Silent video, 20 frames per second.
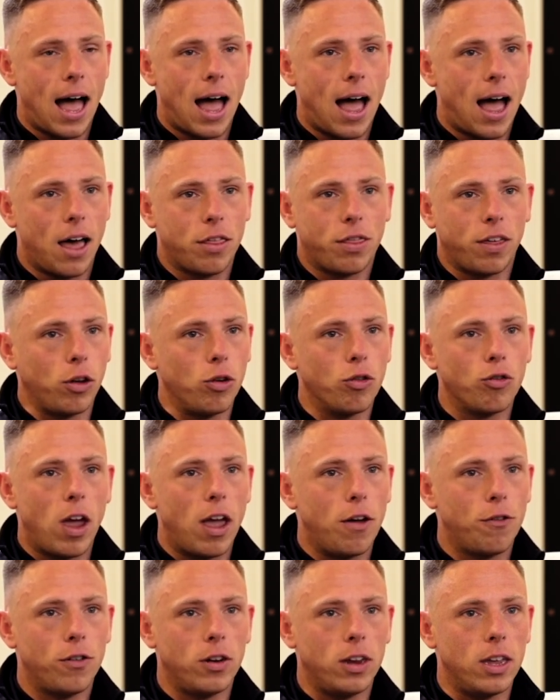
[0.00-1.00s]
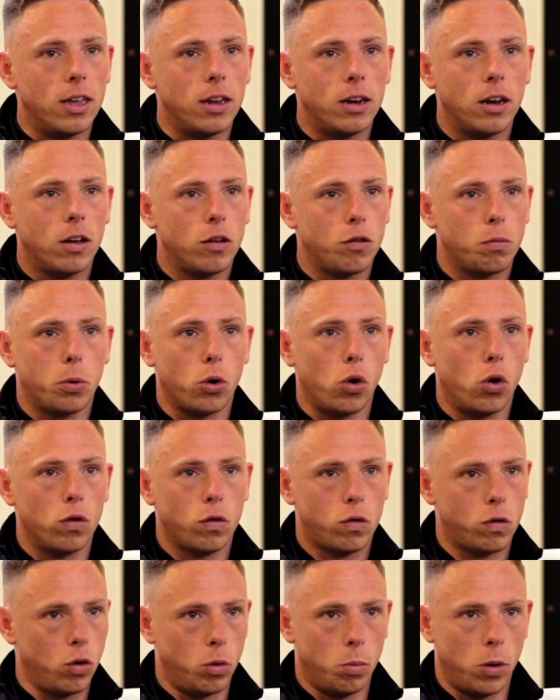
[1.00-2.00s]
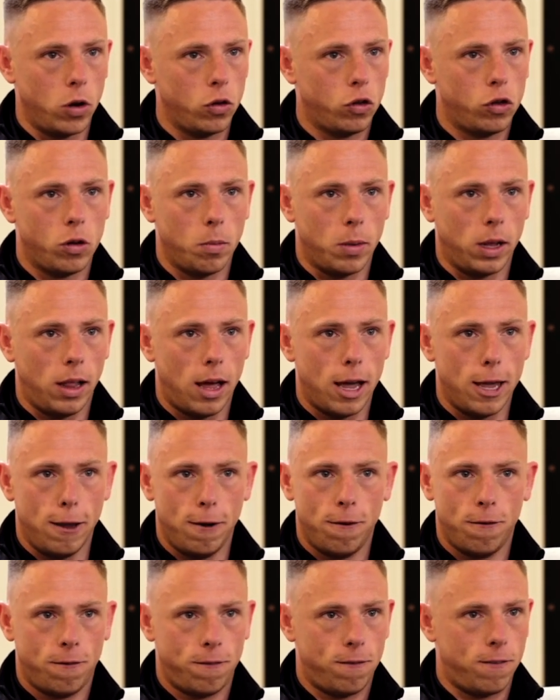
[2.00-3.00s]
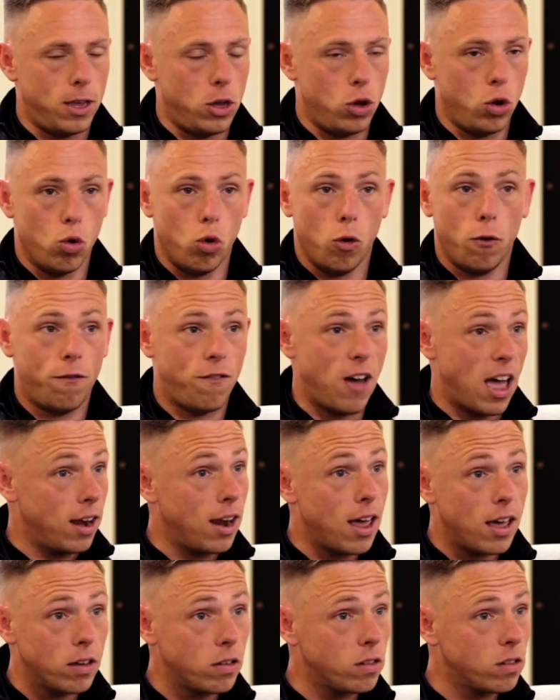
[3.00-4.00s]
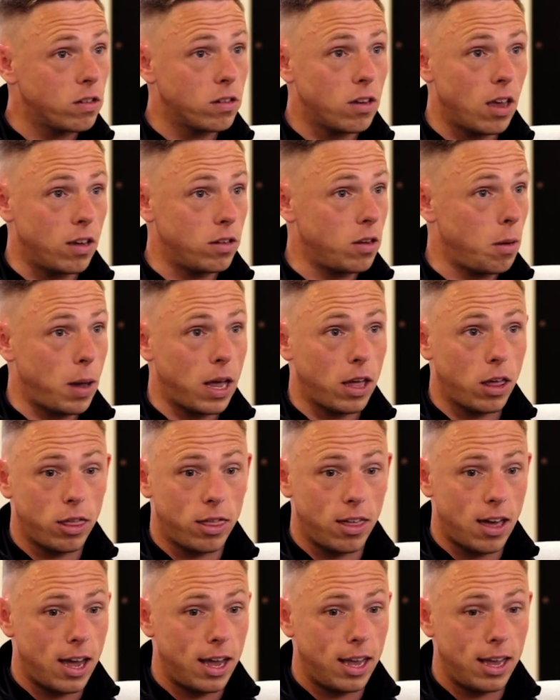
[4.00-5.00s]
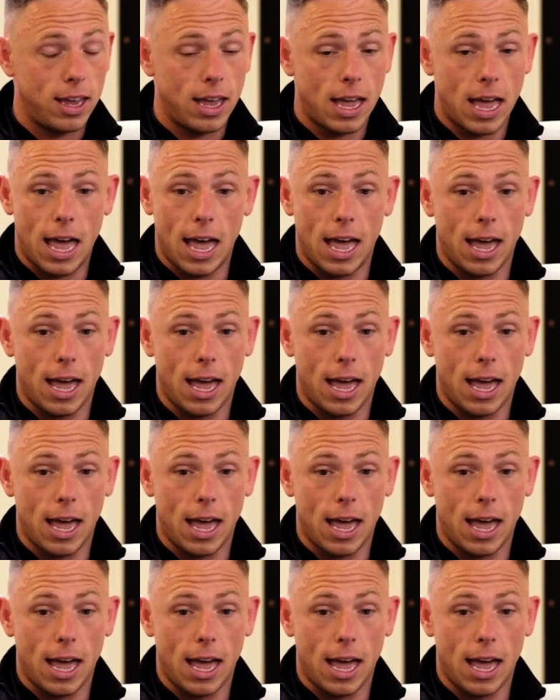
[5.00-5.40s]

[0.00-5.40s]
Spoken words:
I think refereeing has brought so much to my life. Fitness is a big thing.